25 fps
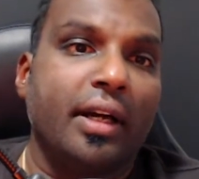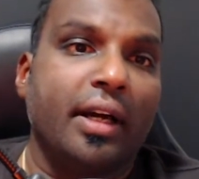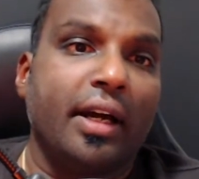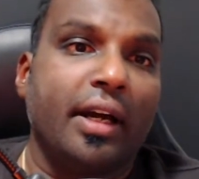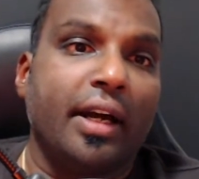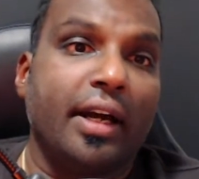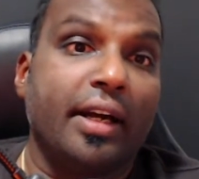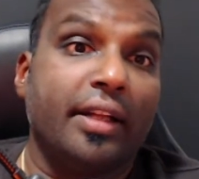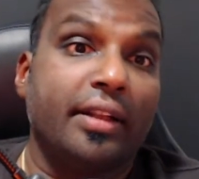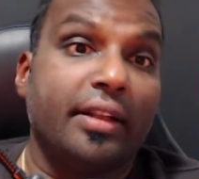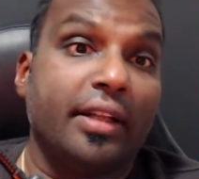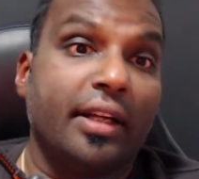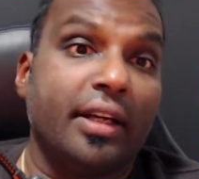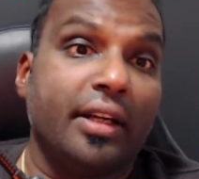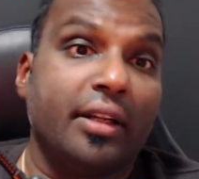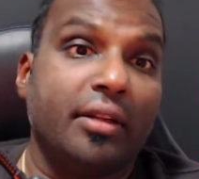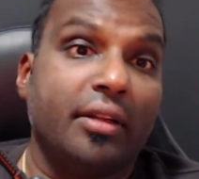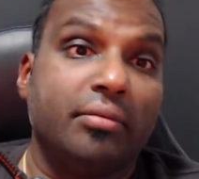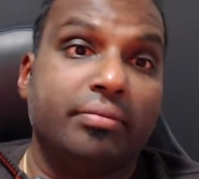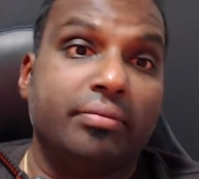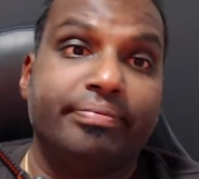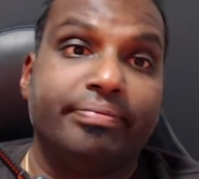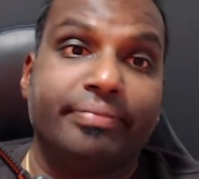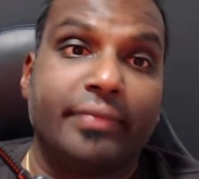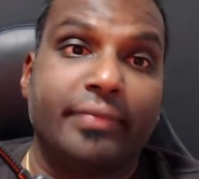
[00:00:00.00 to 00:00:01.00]
And
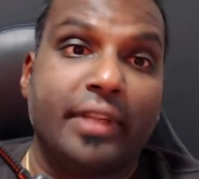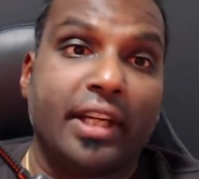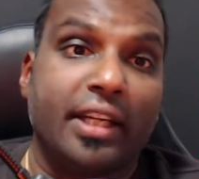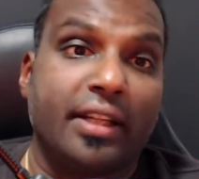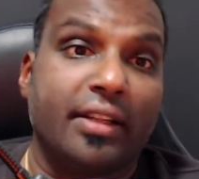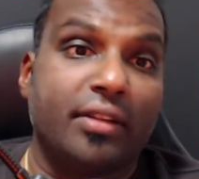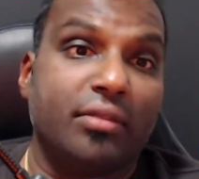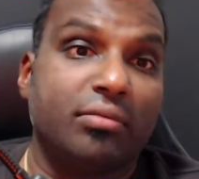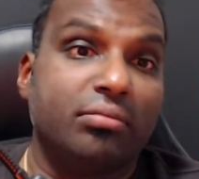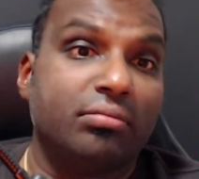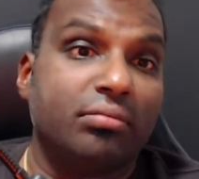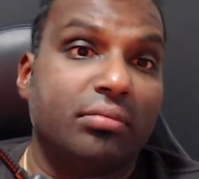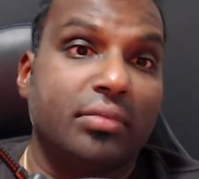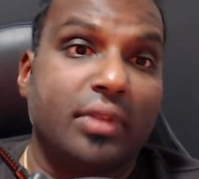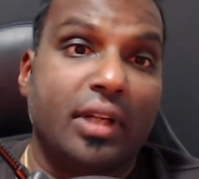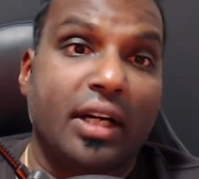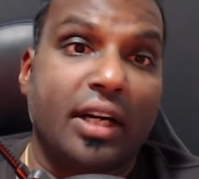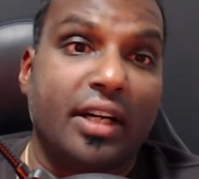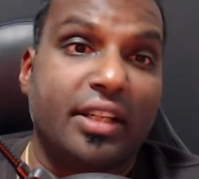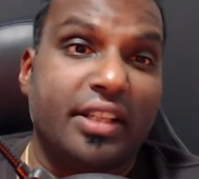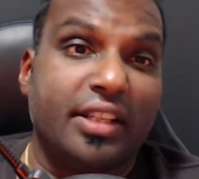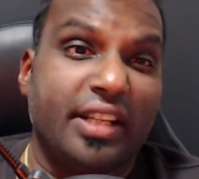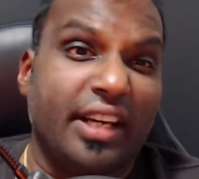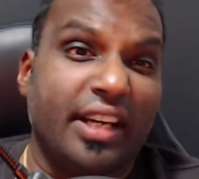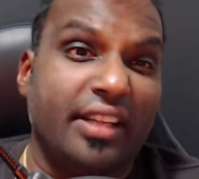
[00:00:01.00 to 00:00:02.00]
then,
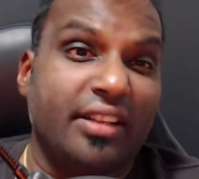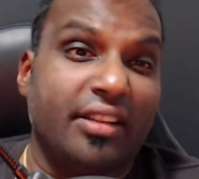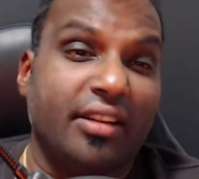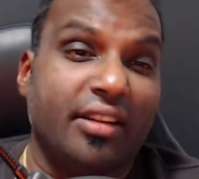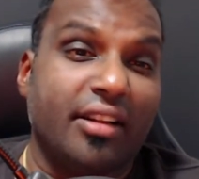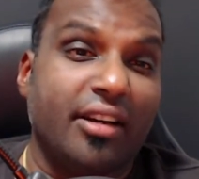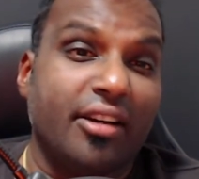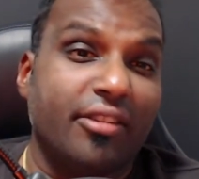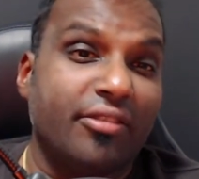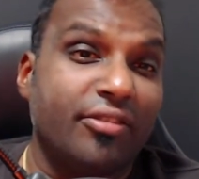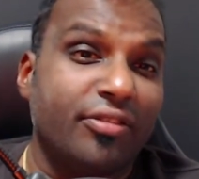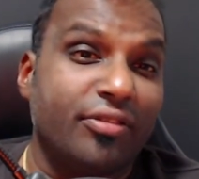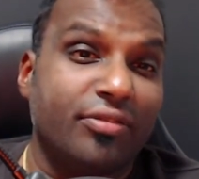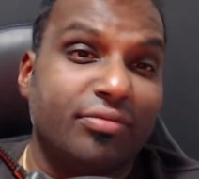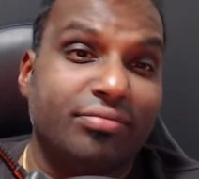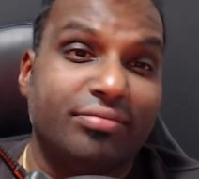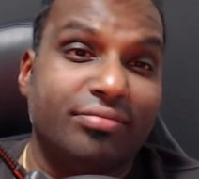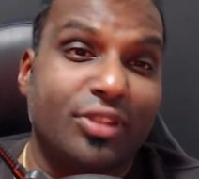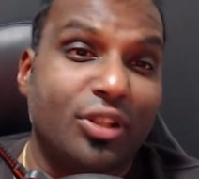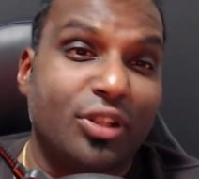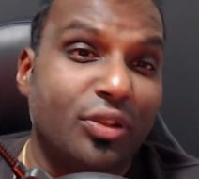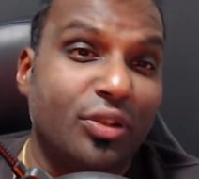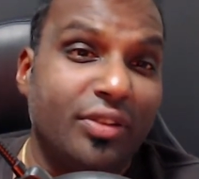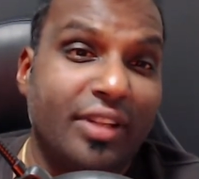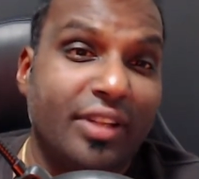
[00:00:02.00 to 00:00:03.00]
a day in the life,
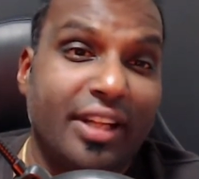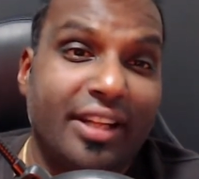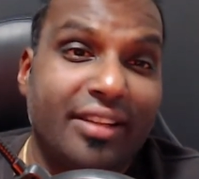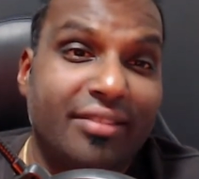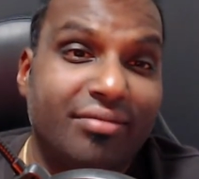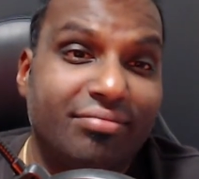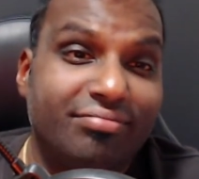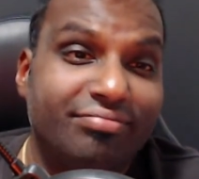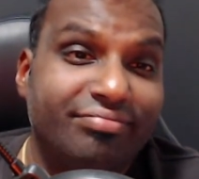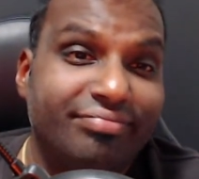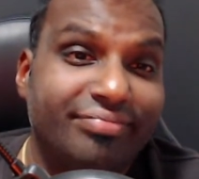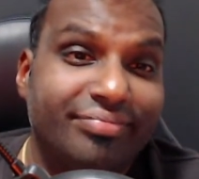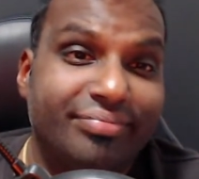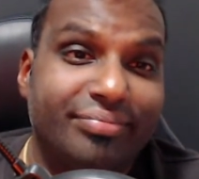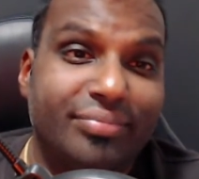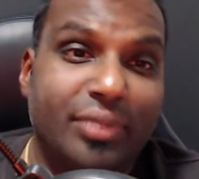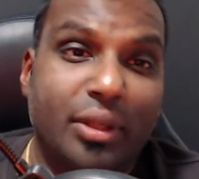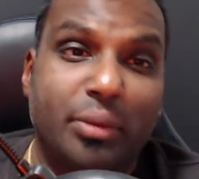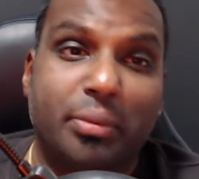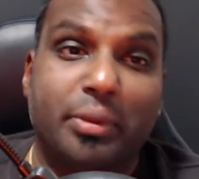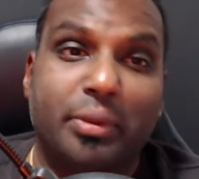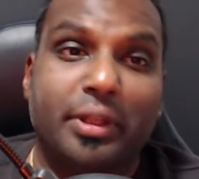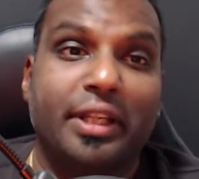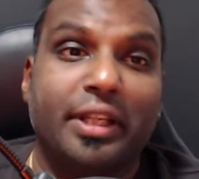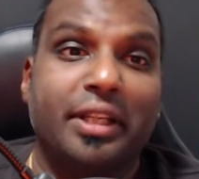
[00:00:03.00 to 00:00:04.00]
you then
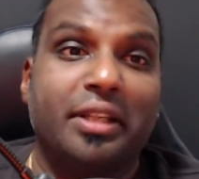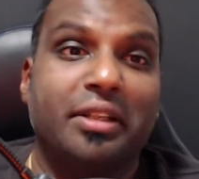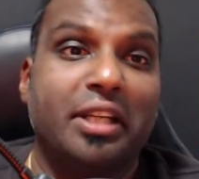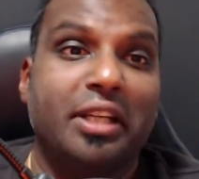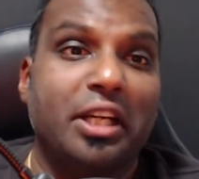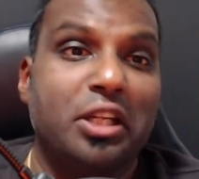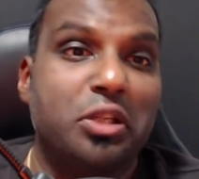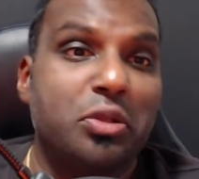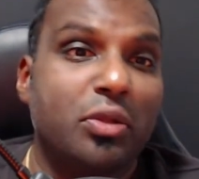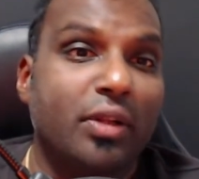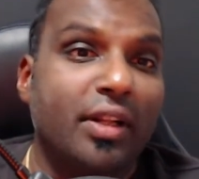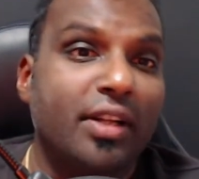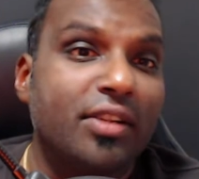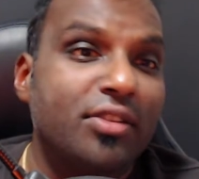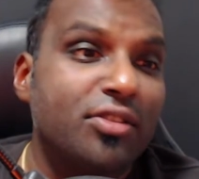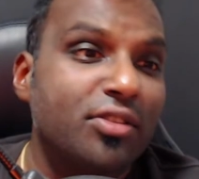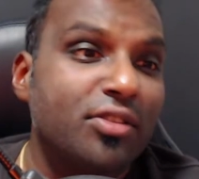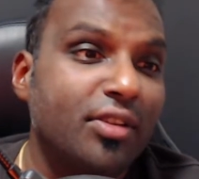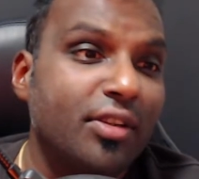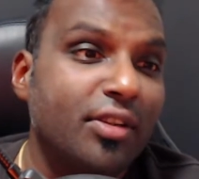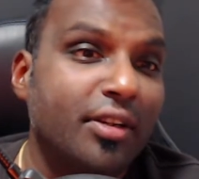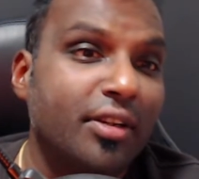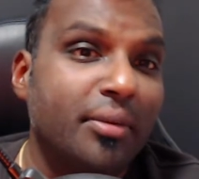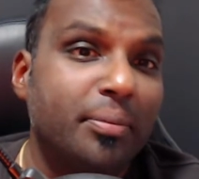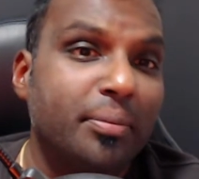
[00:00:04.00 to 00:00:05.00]
probably get to
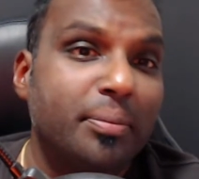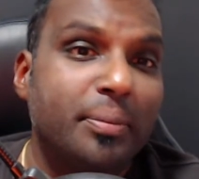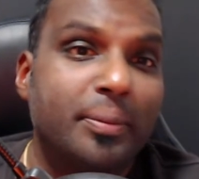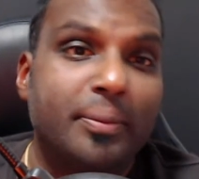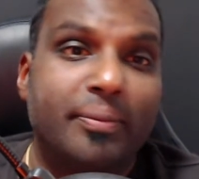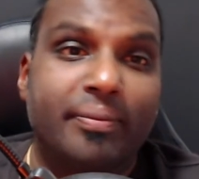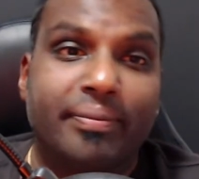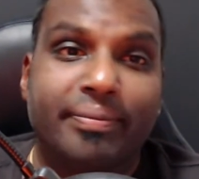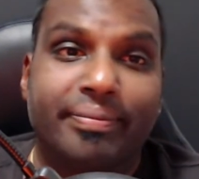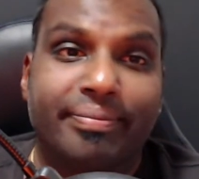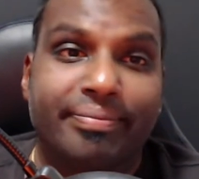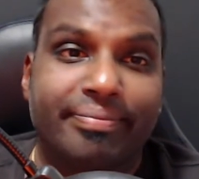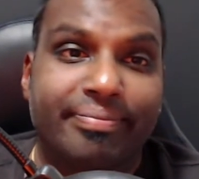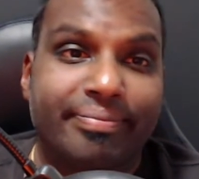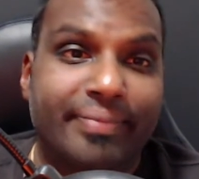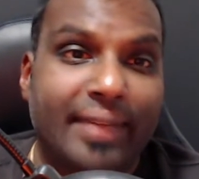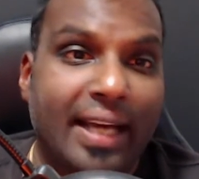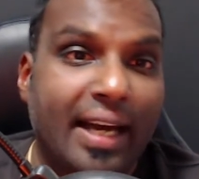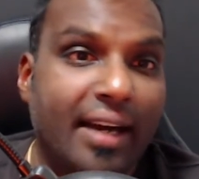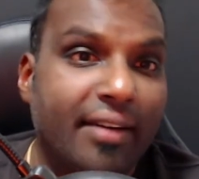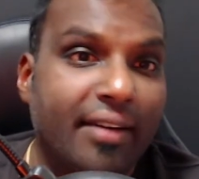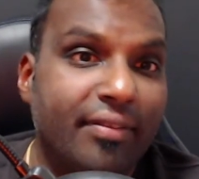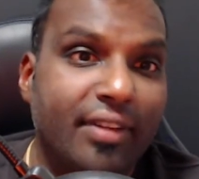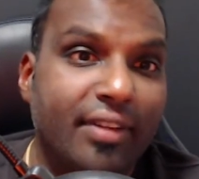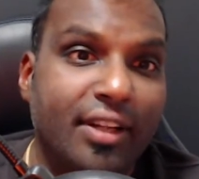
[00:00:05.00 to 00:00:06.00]
lunchtime,
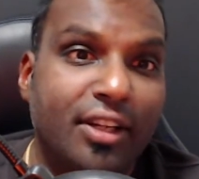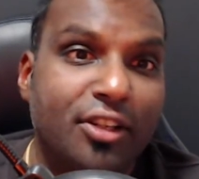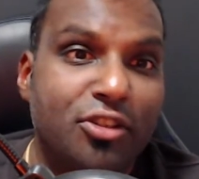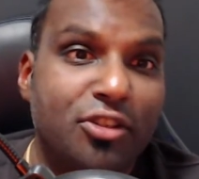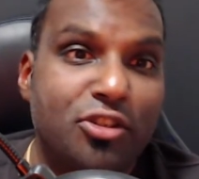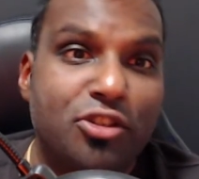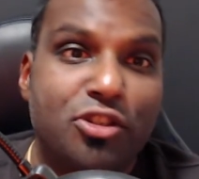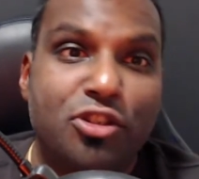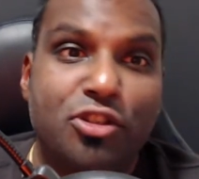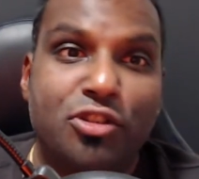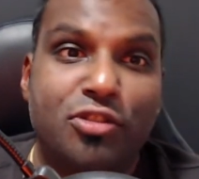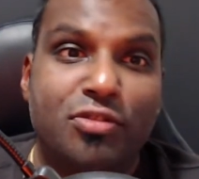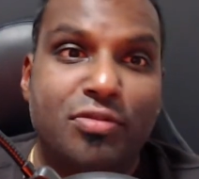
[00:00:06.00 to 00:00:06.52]
have lunch.